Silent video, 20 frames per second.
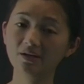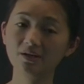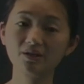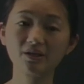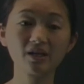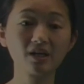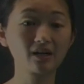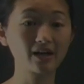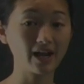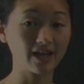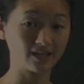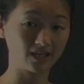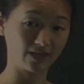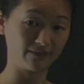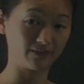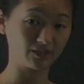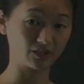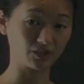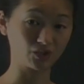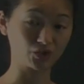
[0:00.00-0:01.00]
Here I
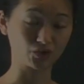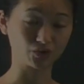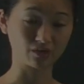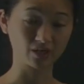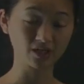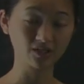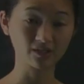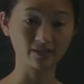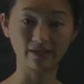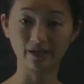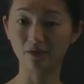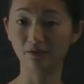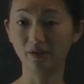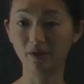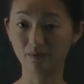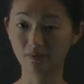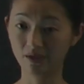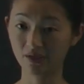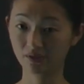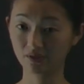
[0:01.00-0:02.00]
gave it a constraint that I only
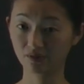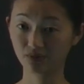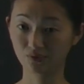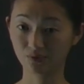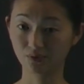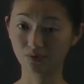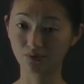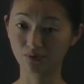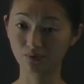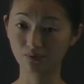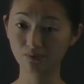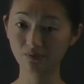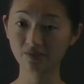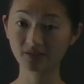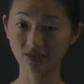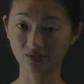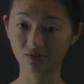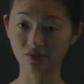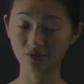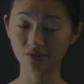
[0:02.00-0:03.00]
want 2
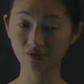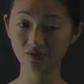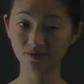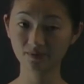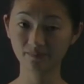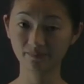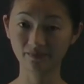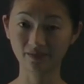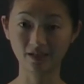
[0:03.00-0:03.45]
sensors.